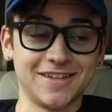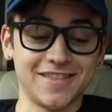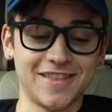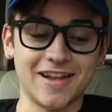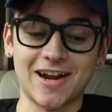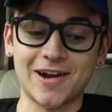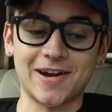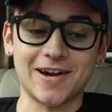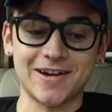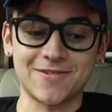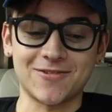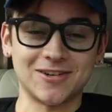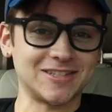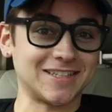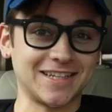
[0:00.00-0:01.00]
that I
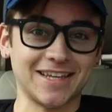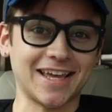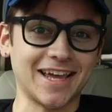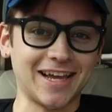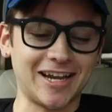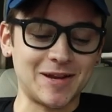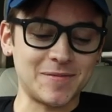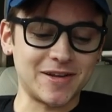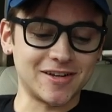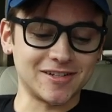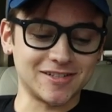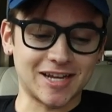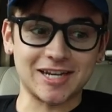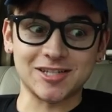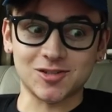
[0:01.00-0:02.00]
wasn't gay because I